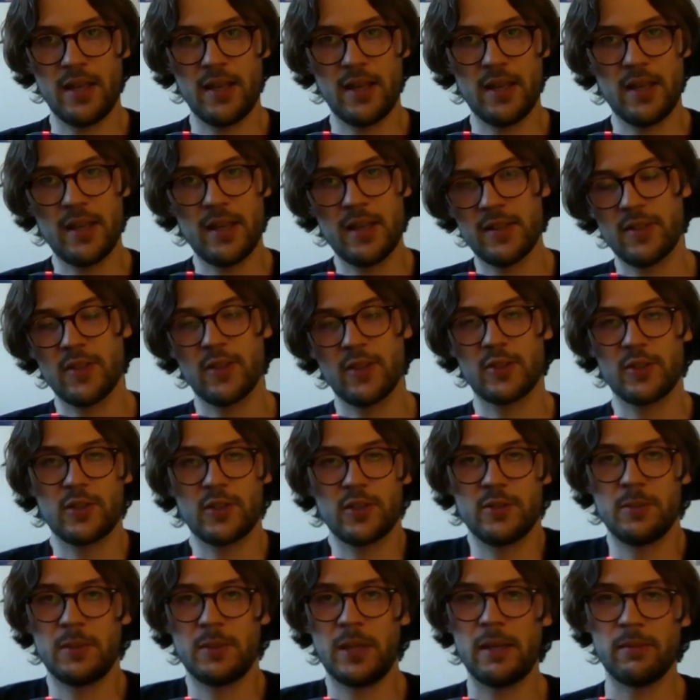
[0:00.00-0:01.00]
is not going
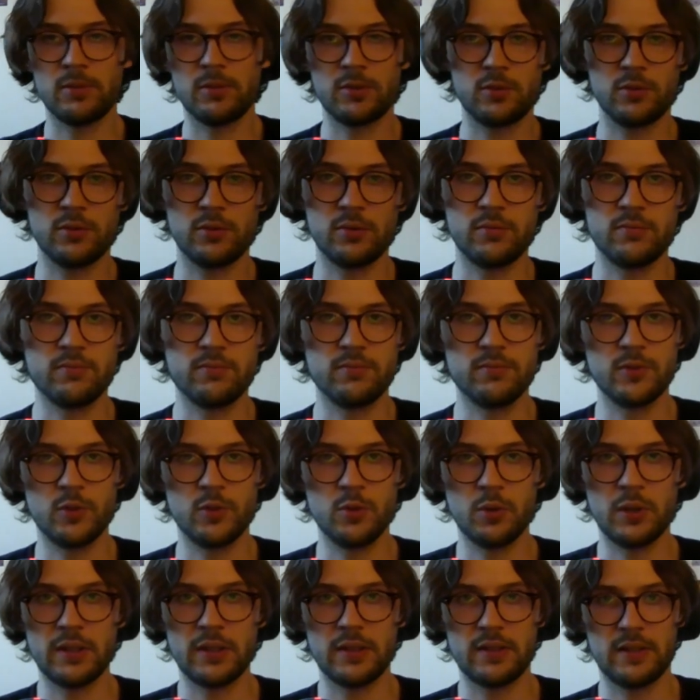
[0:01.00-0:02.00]
to be able to
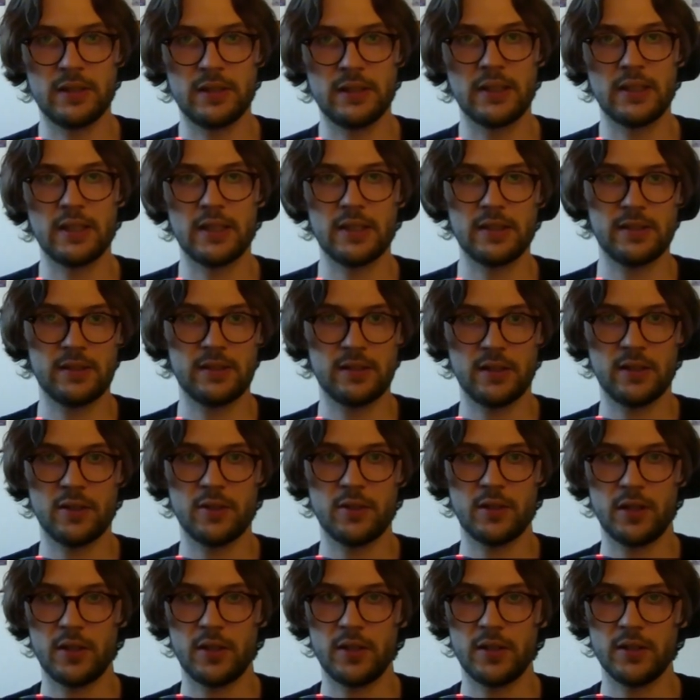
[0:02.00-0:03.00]
do anything against our
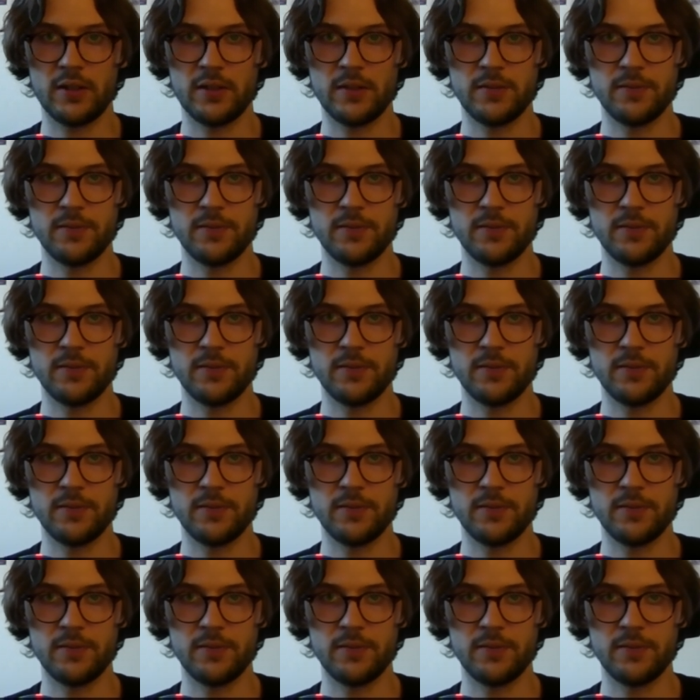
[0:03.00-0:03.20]
Han.